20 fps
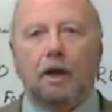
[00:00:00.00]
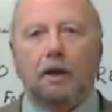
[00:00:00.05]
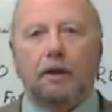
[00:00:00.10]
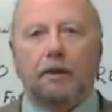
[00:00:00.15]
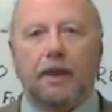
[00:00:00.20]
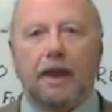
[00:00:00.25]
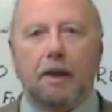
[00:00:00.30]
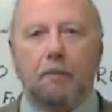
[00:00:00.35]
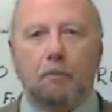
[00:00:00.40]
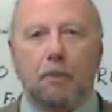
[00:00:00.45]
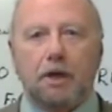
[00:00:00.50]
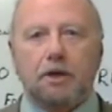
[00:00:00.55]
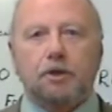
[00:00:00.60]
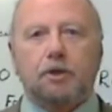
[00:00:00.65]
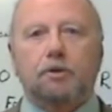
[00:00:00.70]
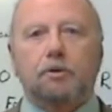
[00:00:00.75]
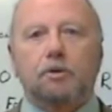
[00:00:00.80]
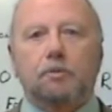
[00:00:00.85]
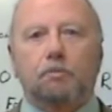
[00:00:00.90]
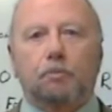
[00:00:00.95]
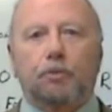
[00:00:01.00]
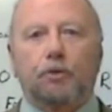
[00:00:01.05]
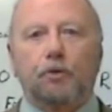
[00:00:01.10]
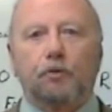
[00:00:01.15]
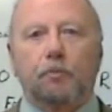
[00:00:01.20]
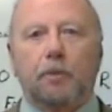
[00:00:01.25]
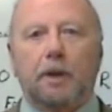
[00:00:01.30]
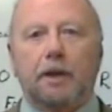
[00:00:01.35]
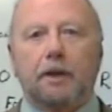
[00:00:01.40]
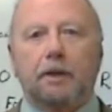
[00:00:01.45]
They must
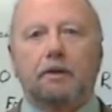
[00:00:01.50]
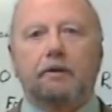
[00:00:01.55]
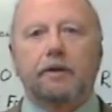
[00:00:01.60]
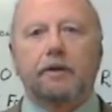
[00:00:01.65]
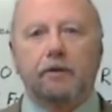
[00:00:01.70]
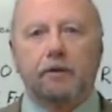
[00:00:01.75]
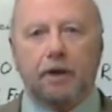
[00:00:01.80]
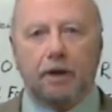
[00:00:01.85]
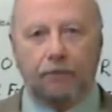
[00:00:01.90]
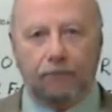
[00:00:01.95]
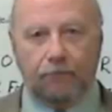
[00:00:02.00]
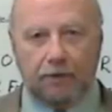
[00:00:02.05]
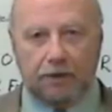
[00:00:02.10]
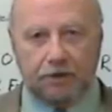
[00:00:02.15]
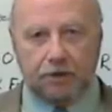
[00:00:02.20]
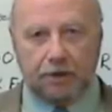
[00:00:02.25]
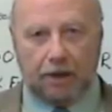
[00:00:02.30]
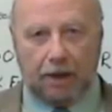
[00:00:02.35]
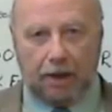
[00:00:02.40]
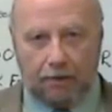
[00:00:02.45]
prove by clear and convincing